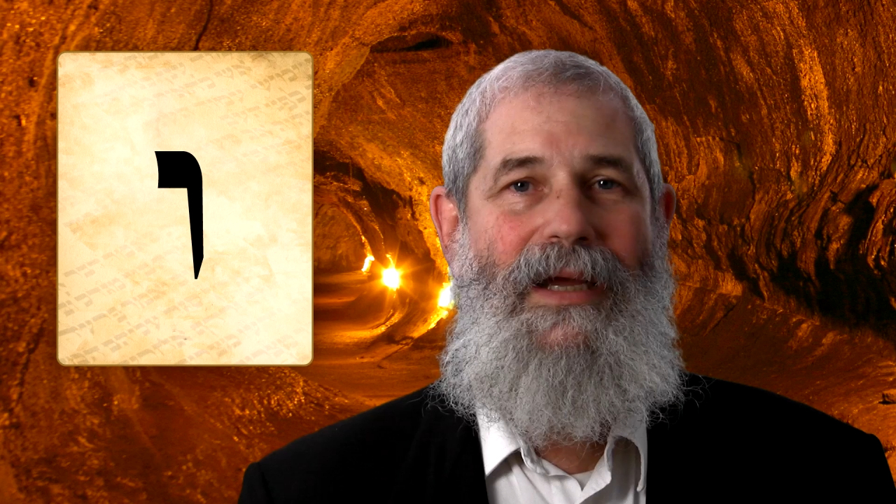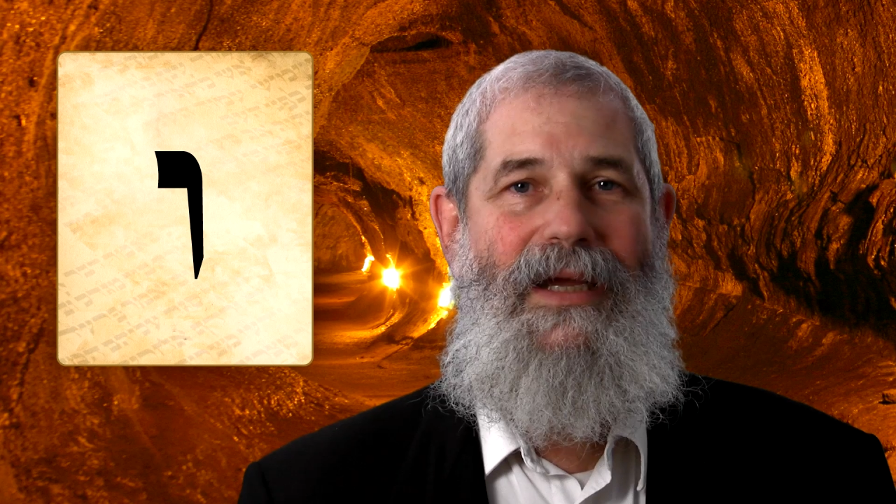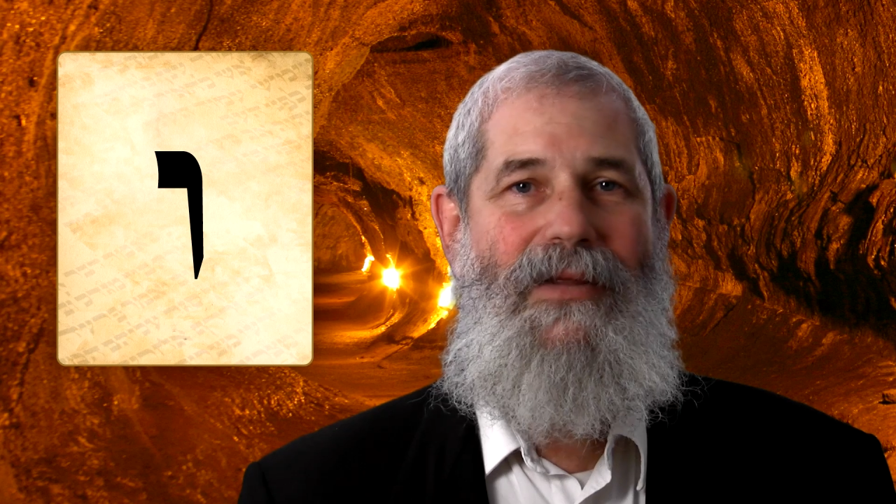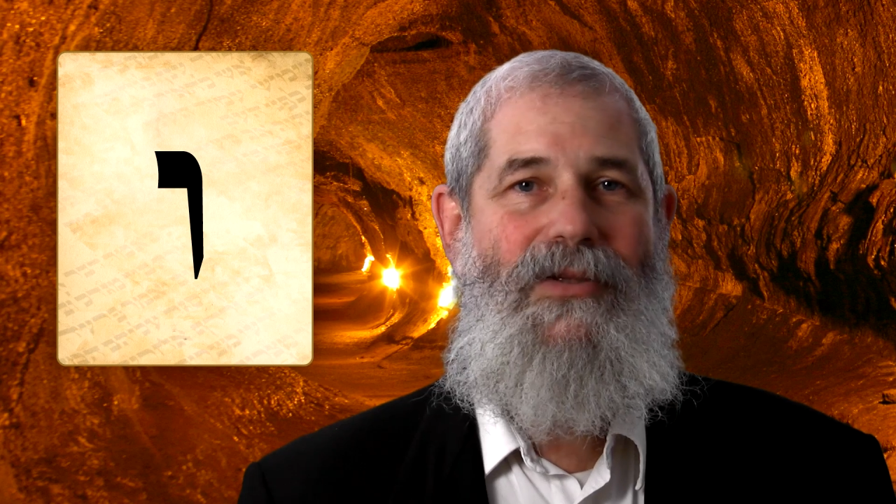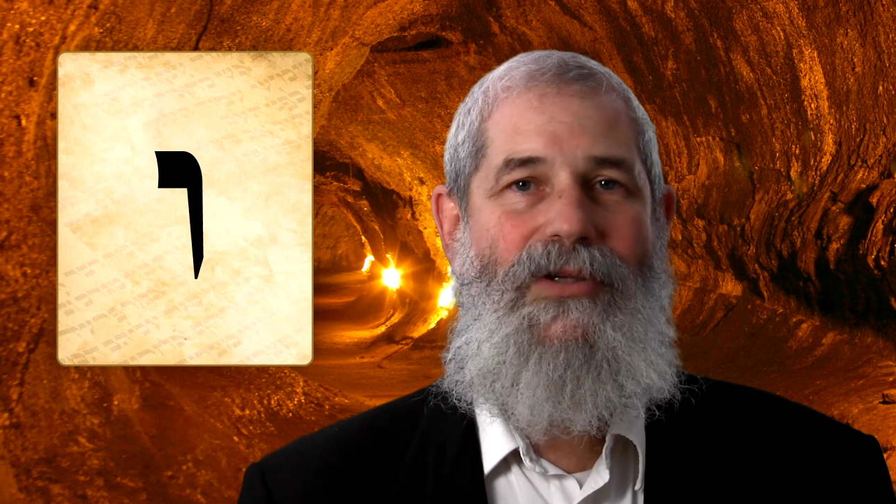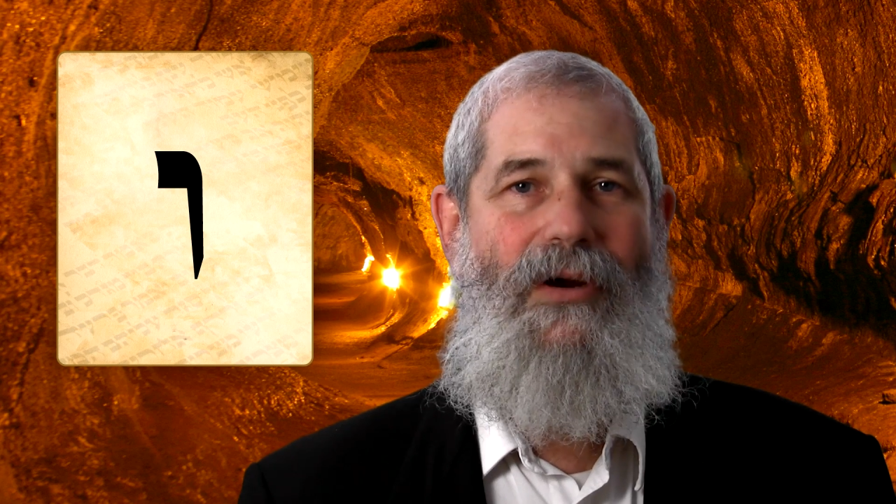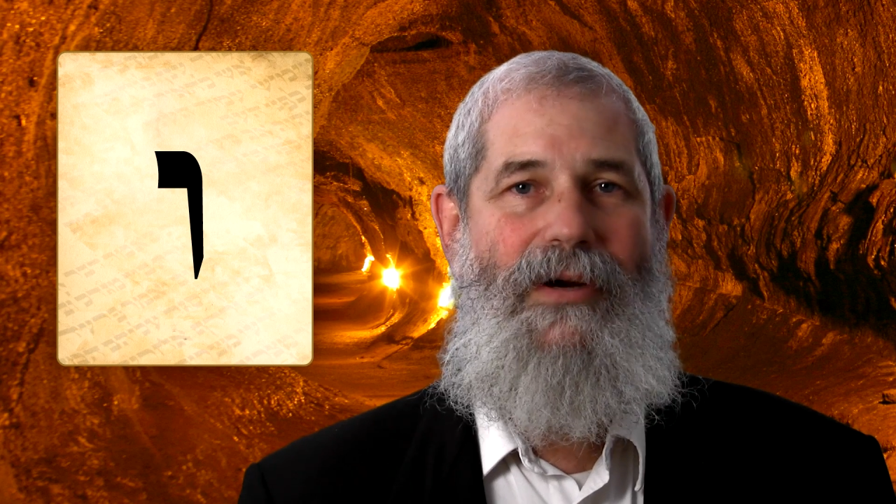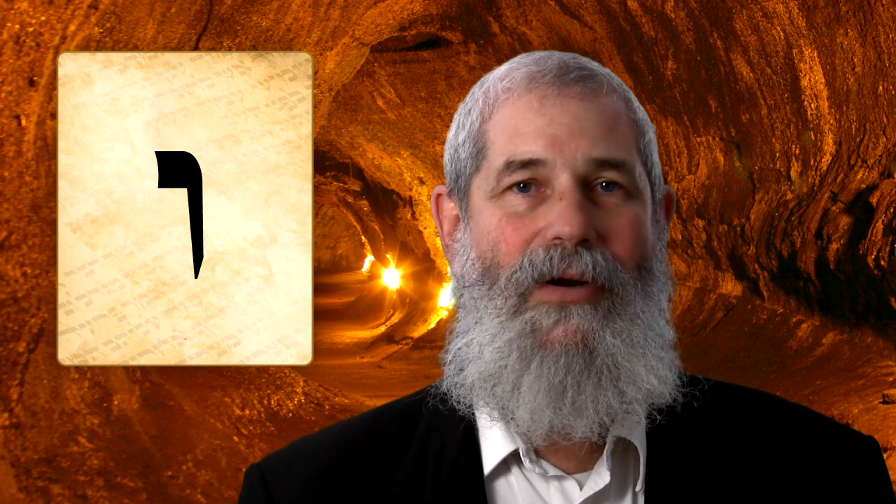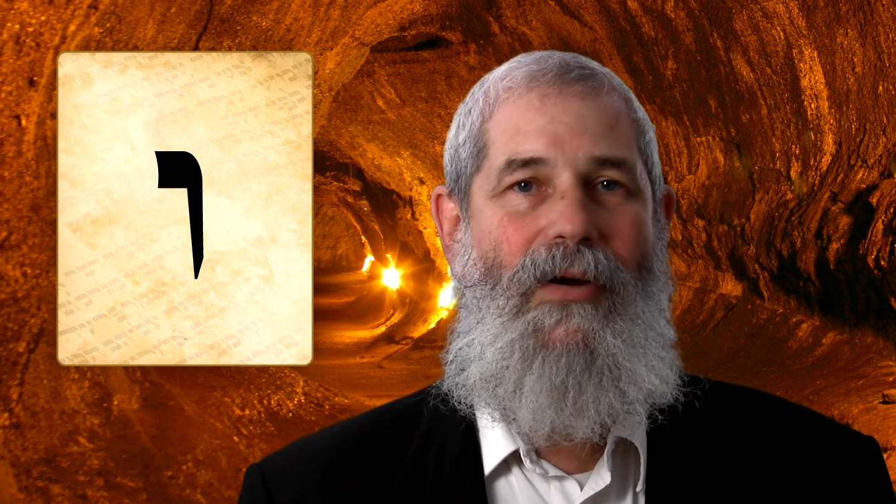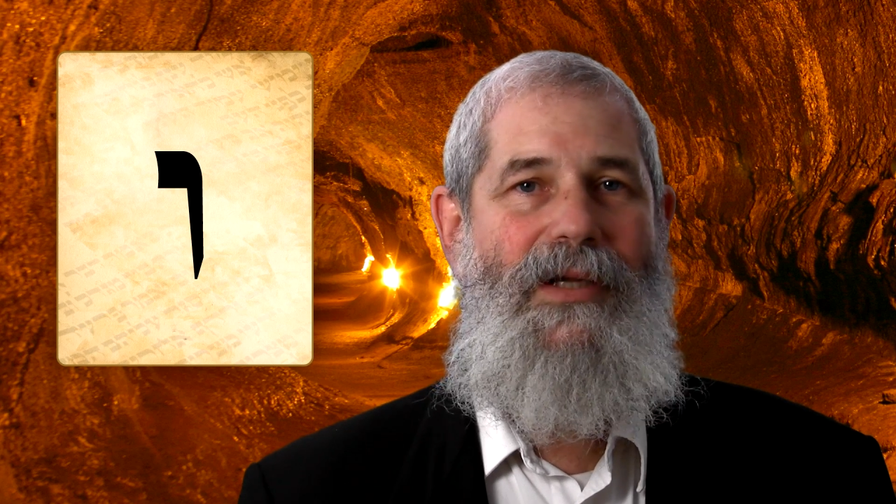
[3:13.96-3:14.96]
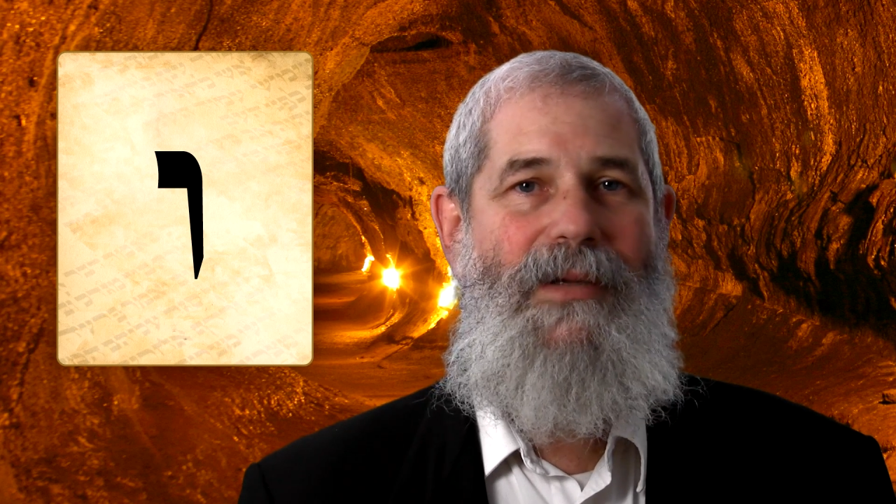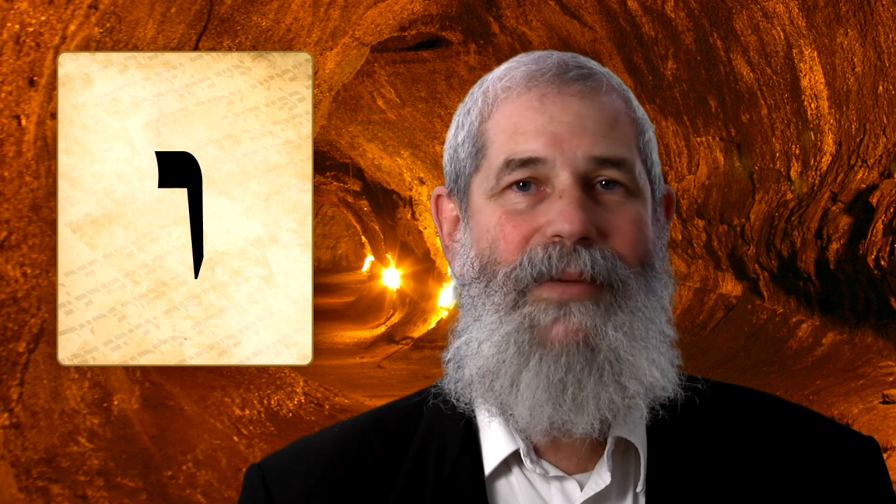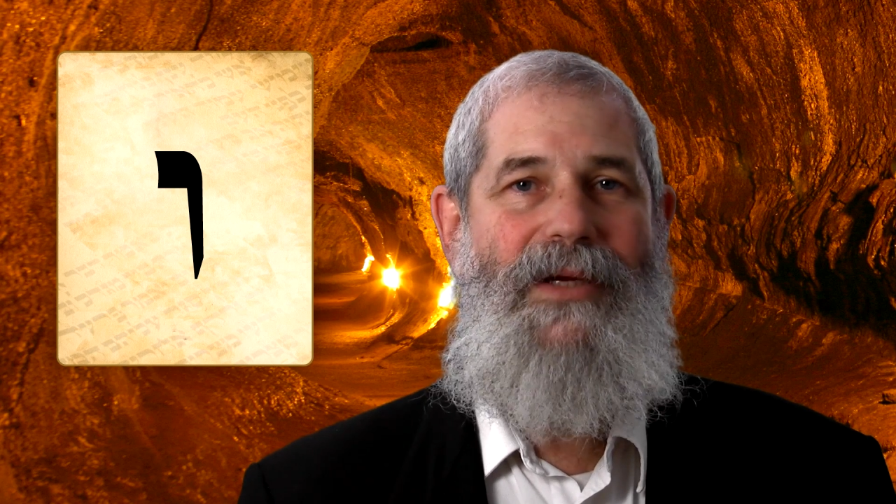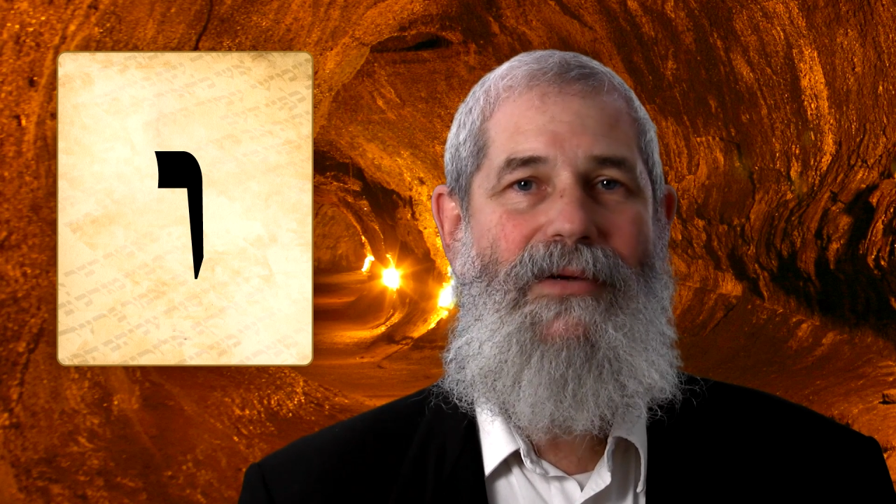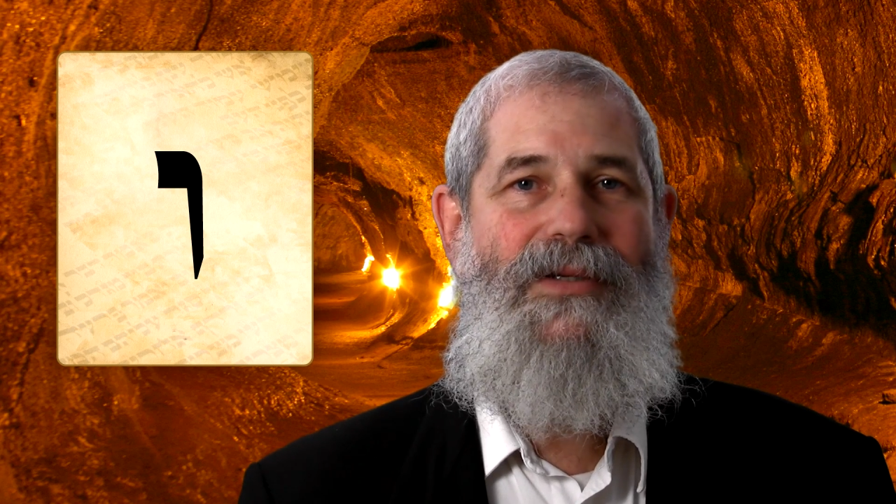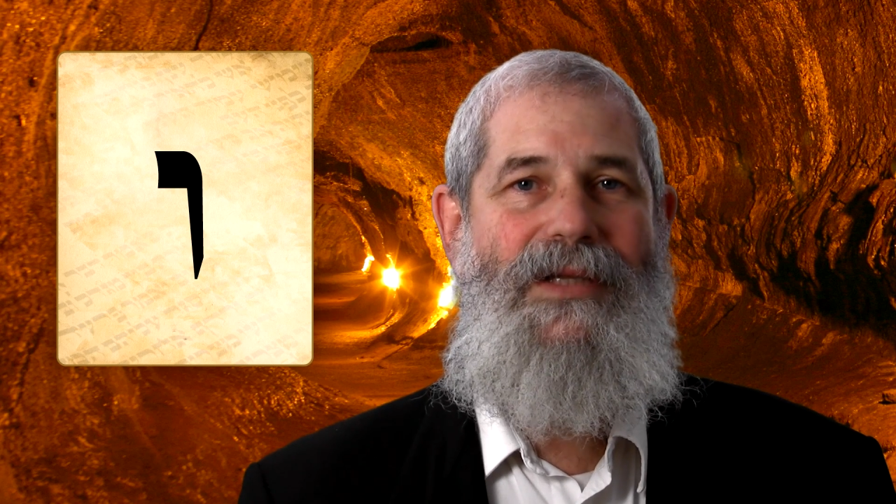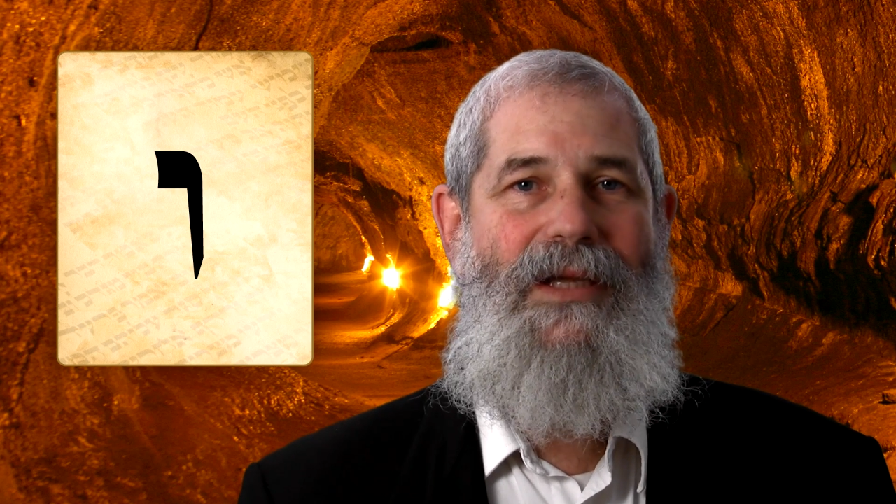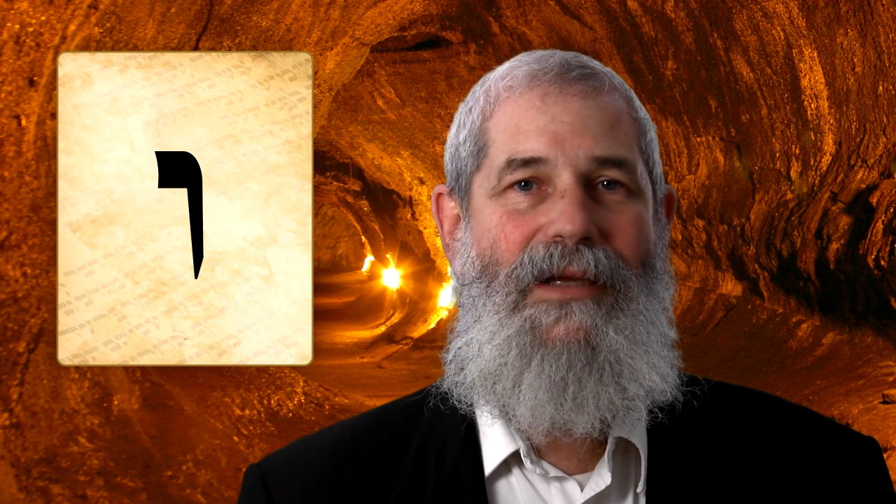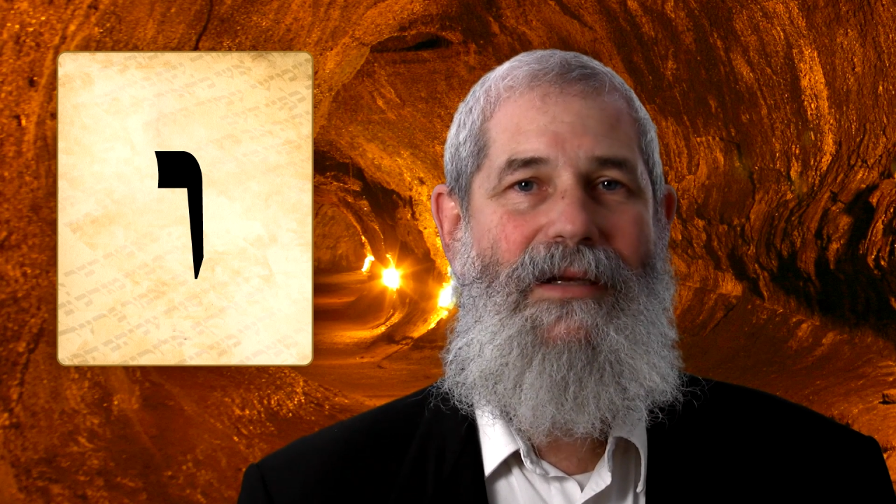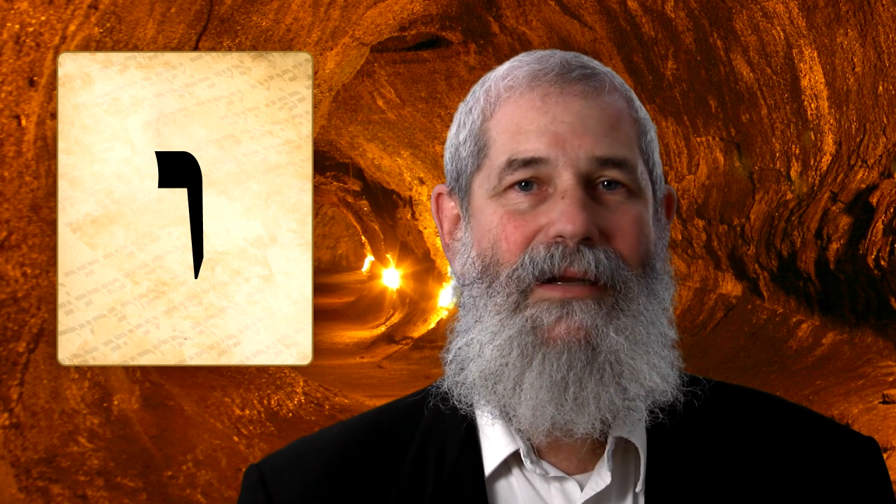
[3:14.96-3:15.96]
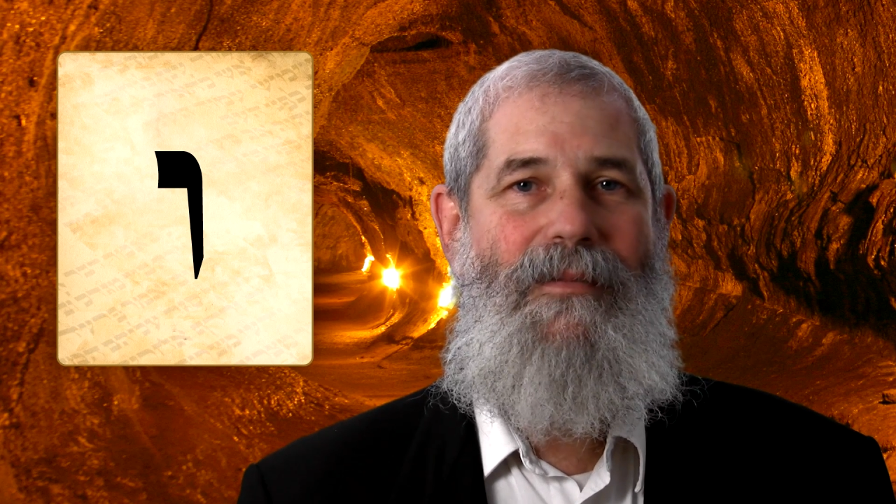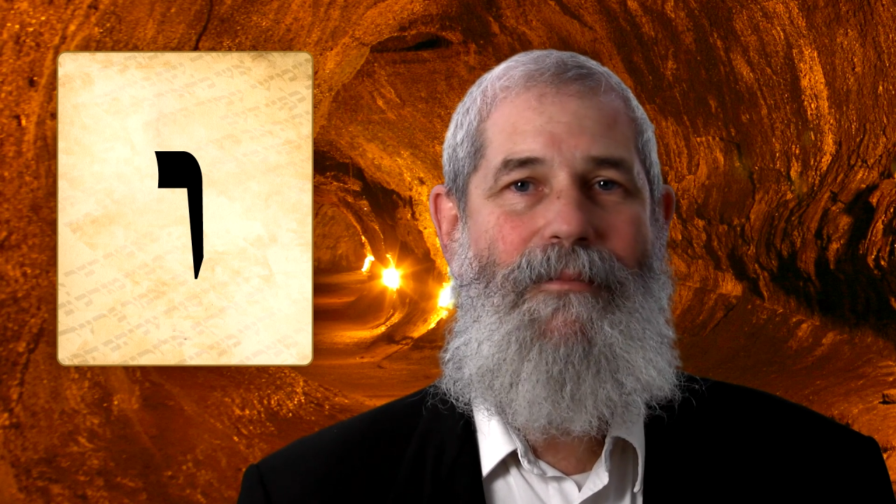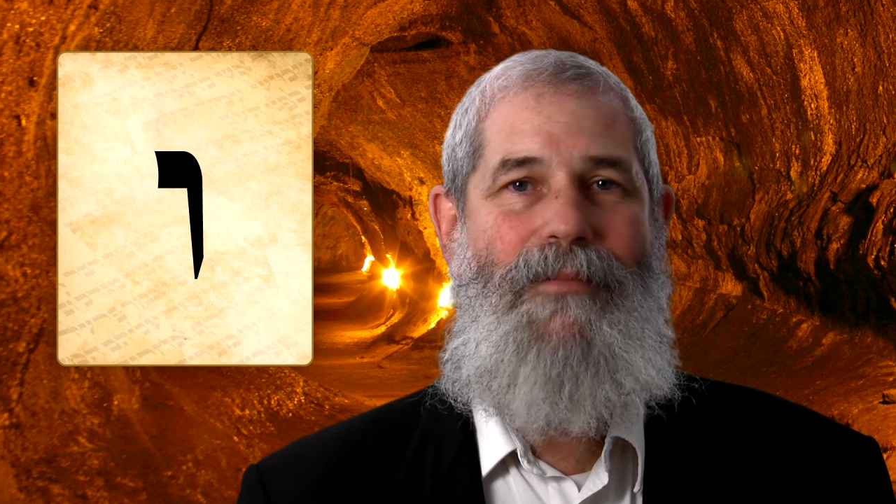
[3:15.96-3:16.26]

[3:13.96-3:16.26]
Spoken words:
in the Torah. It only appears in